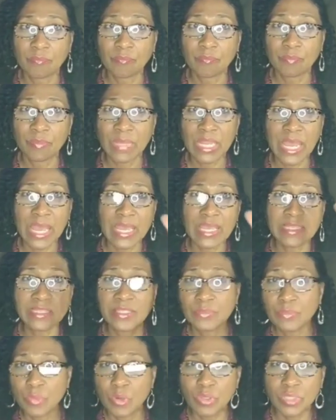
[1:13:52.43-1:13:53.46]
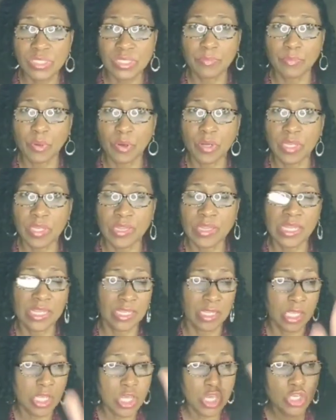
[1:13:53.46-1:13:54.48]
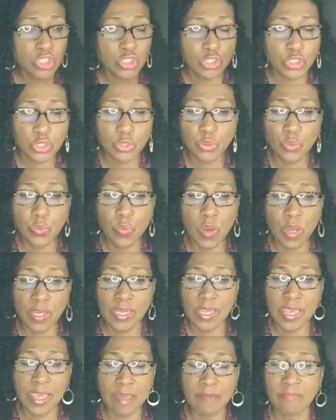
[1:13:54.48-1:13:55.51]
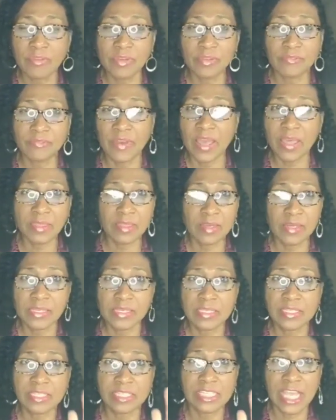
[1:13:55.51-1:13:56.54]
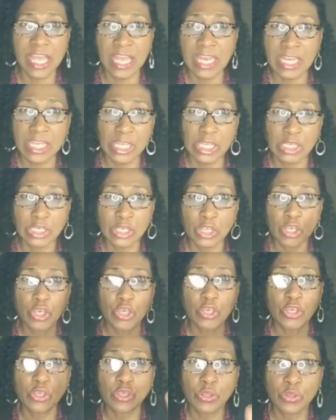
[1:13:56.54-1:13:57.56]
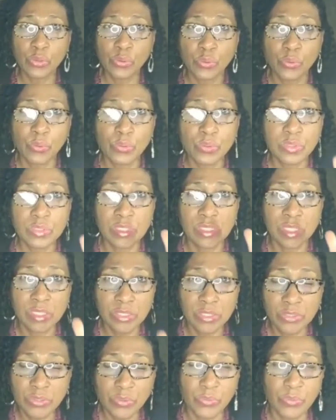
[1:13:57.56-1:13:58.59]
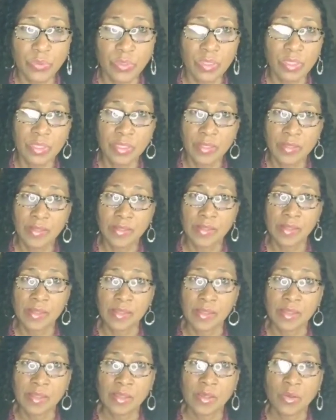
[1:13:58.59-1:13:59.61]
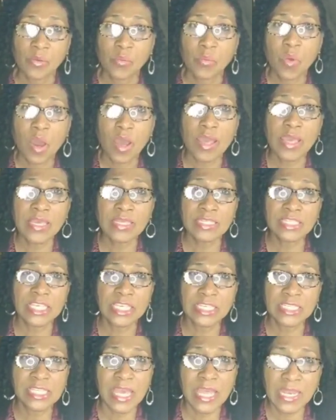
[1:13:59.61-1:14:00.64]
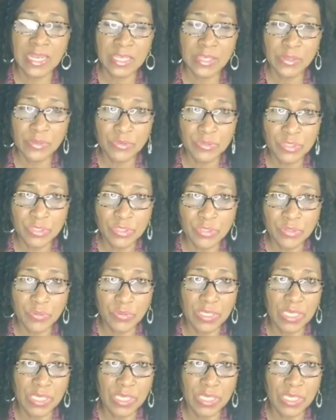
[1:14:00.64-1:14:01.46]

That is the most important thing. Do what the Heavenly Father is telling you to do. What is he telling you to do?